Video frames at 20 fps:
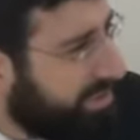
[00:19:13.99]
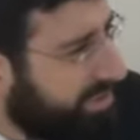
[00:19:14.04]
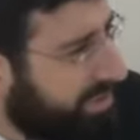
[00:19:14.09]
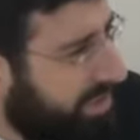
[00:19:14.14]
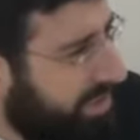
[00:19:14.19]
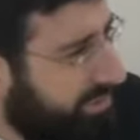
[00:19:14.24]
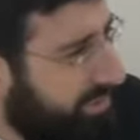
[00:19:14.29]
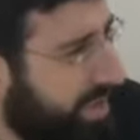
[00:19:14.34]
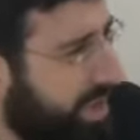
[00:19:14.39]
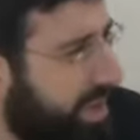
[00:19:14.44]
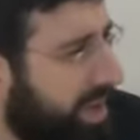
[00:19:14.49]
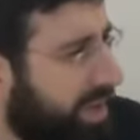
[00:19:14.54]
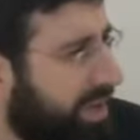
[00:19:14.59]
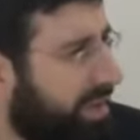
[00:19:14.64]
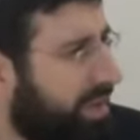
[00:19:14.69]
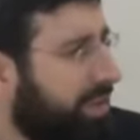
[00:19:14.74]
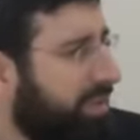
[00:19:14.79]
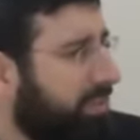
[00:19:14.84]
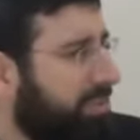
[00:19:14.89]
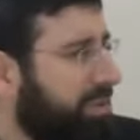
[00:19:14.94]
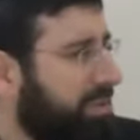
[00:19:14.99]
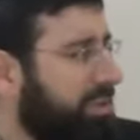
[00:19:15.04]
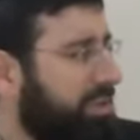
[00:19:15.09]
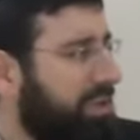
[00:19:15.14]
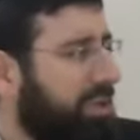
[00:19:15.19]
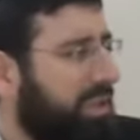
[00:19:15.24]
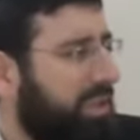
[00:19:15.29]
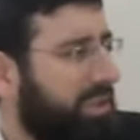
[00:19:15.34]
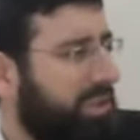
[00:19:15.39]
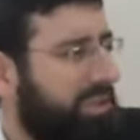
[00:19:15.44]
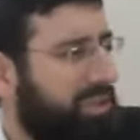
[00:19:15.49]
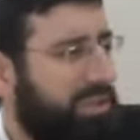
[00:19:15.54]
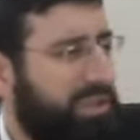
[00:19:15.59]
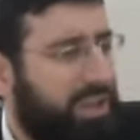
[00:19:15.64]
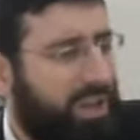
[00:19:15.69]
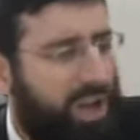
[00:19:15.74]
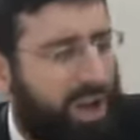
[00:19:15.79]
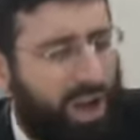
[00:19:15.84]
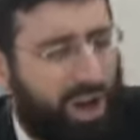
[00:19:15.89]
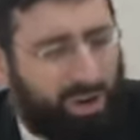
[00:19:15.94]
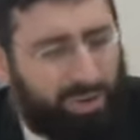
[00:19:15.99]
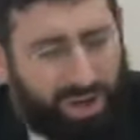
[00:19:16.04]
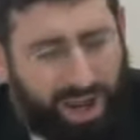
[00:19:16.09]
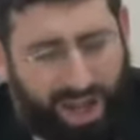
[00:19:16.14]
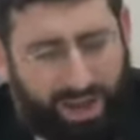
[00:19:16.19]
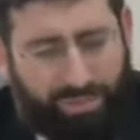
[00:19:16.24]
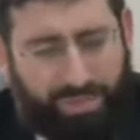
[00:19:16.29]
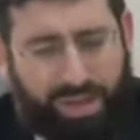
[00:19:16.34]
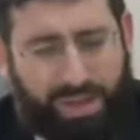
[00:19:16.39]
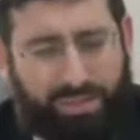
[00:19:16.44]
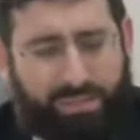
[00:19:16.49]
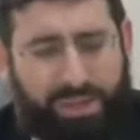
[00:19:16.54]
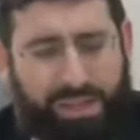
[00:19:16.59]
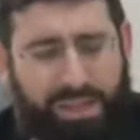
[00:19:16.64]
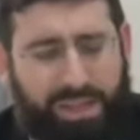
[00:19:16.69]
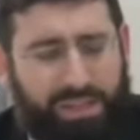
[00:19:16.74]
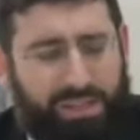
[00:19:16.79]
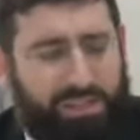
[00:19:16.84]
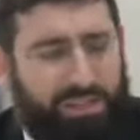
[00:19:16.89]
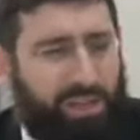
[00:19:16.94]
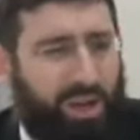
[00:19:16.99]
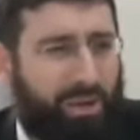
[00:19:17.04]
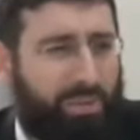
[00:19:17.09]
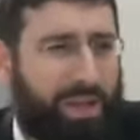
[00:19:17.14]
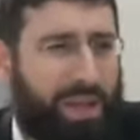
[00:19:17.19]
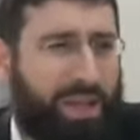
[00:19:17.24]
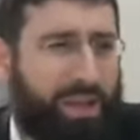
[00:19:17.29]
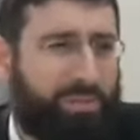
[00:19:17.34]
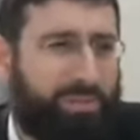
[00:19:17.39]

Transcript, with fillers: tuma brishus harabim is tame,